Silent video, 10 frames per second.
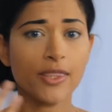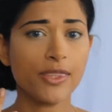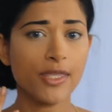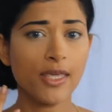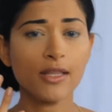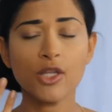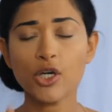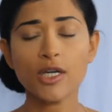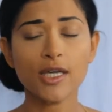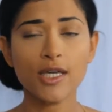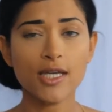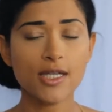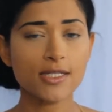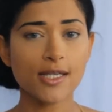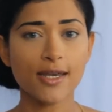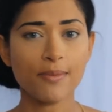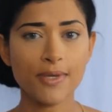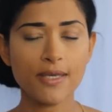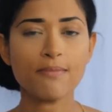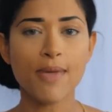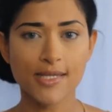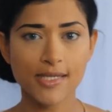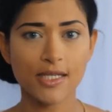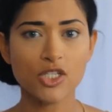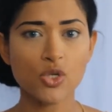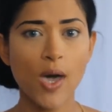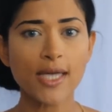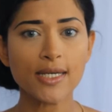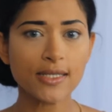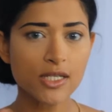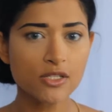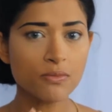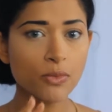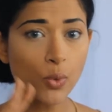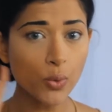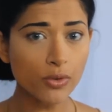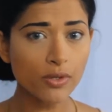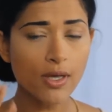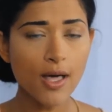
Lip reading: the look is gonna be messy. So I need a smooth